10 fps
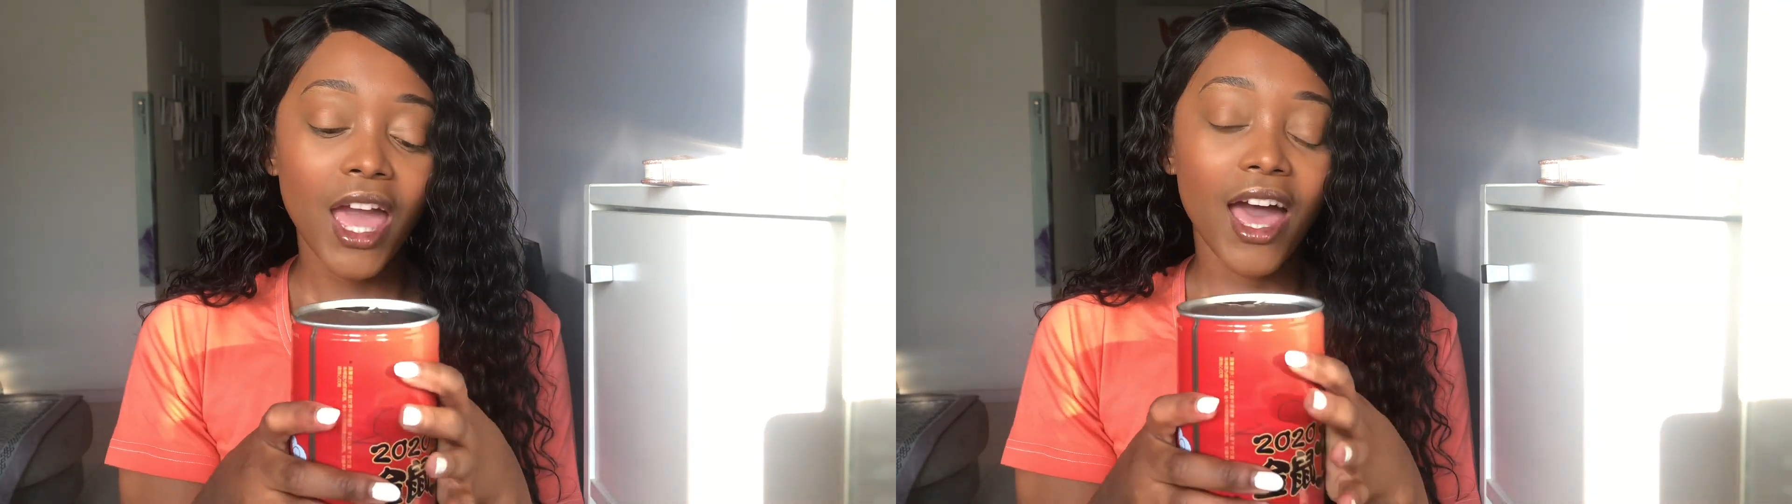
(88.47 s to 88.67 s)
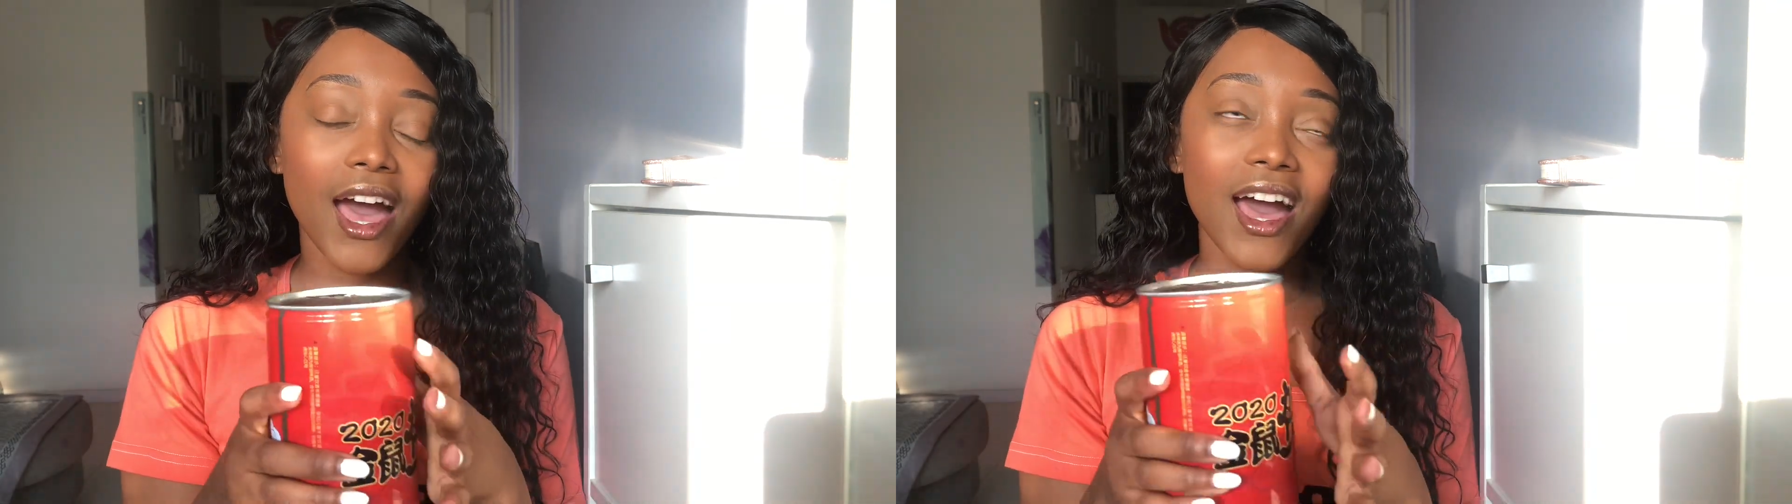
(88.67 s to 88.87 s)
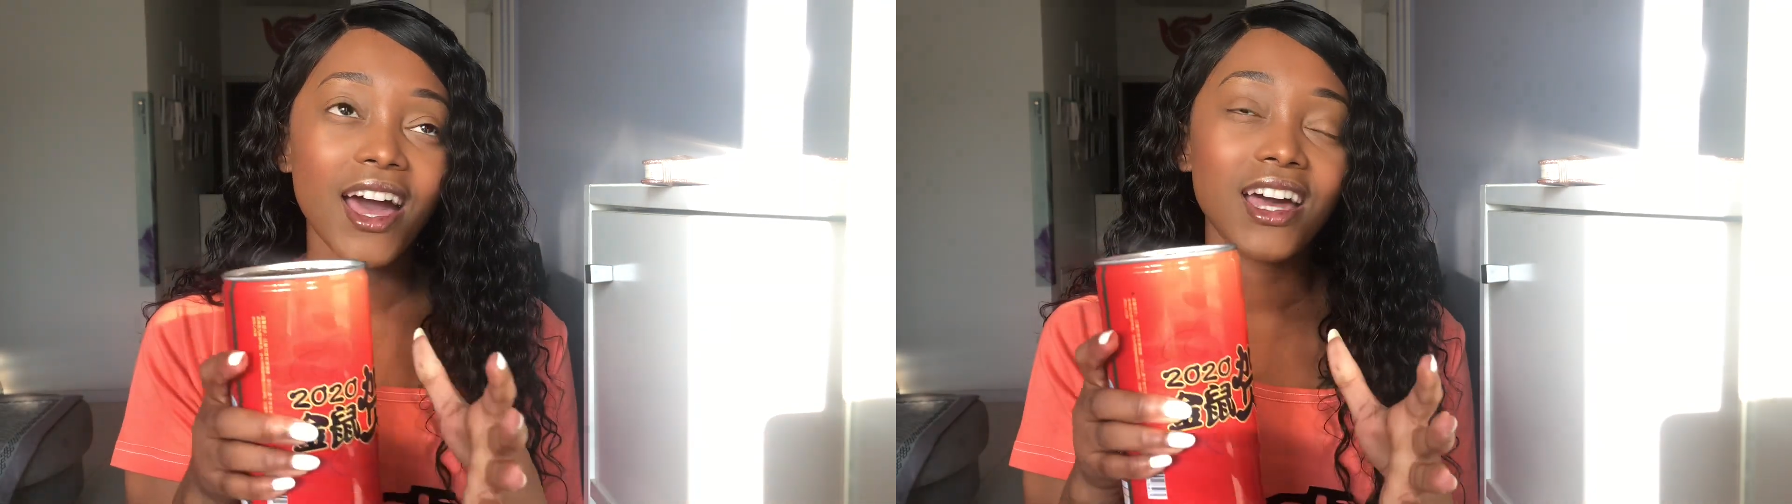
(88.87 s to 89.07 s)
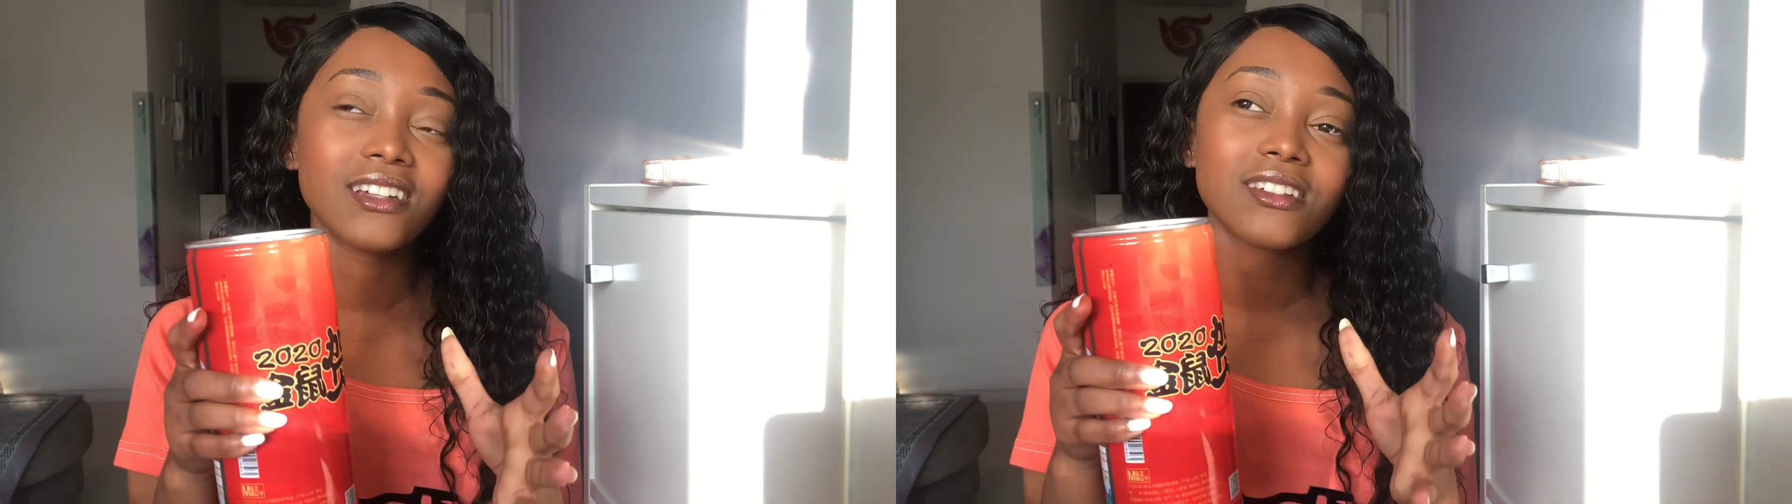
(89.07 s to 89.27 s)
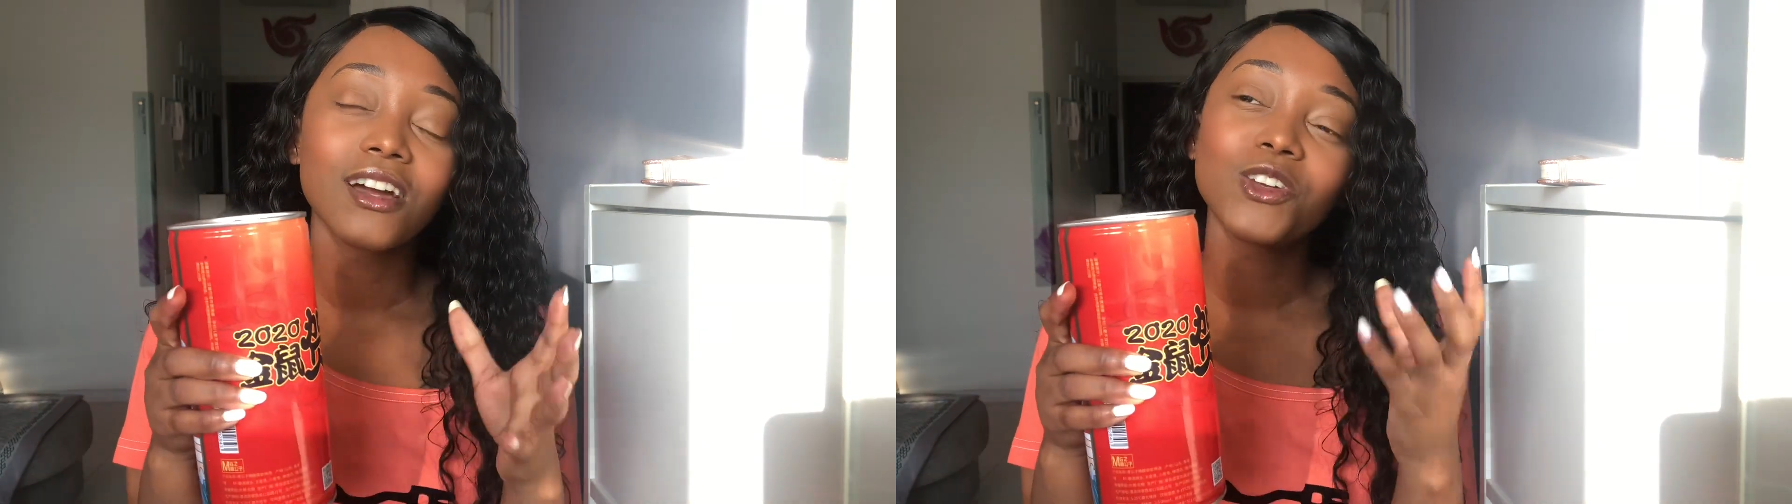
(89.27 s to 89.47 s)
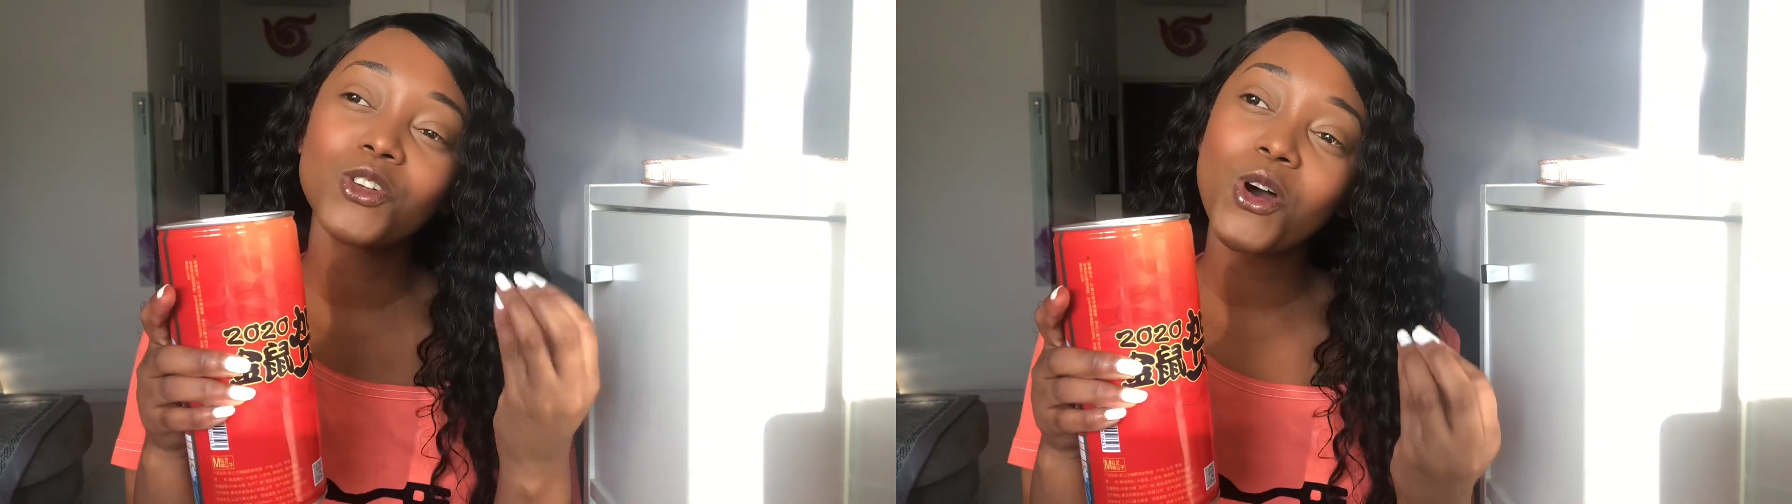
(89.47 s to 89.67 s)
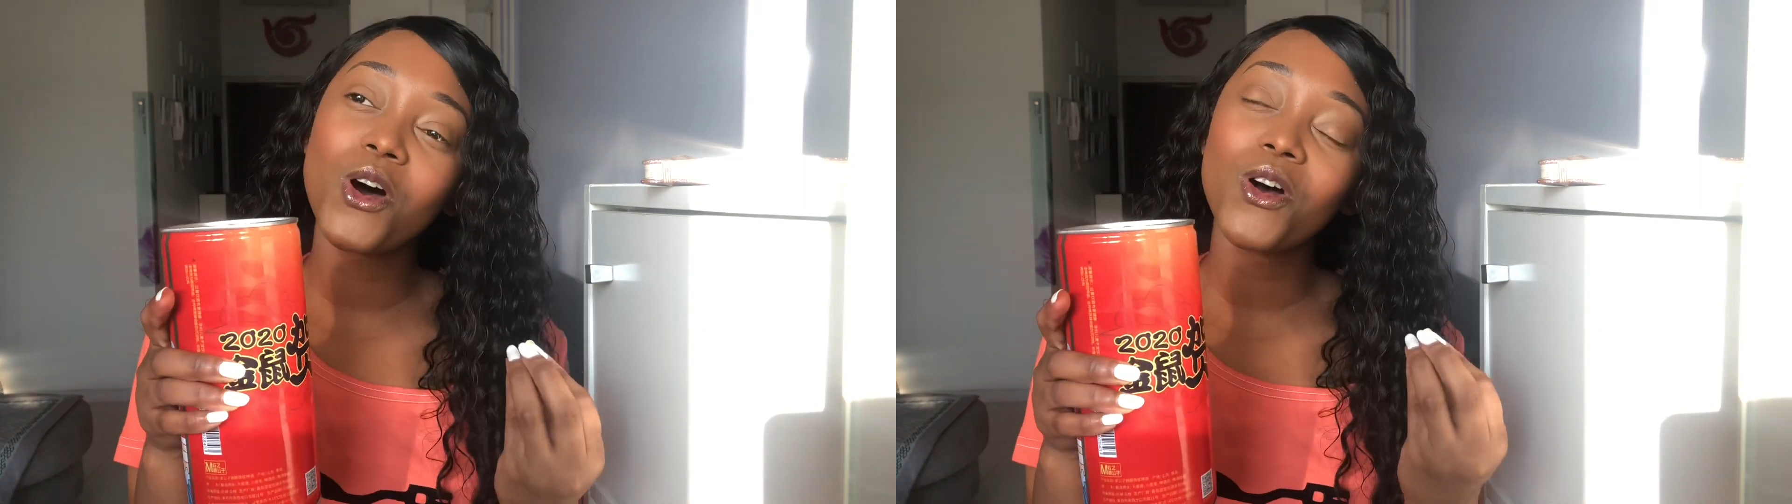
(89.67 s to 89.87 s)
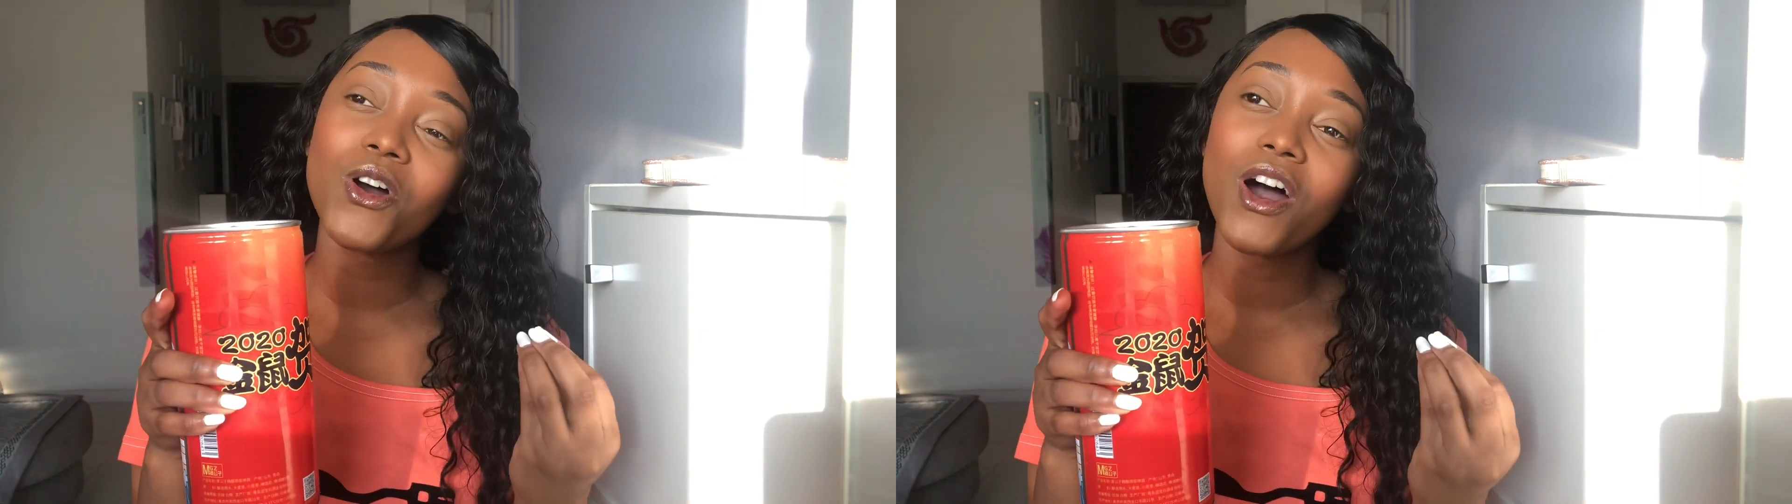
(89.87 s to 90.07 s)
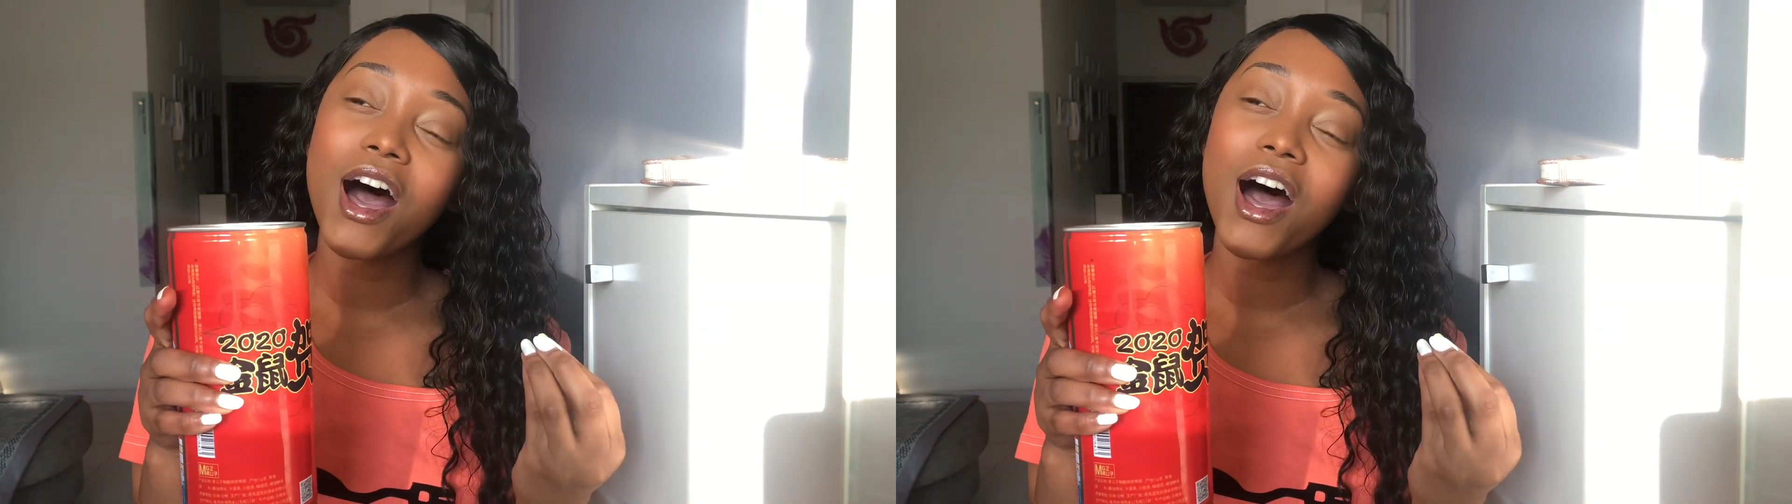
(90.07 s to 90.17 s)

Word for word: and you know,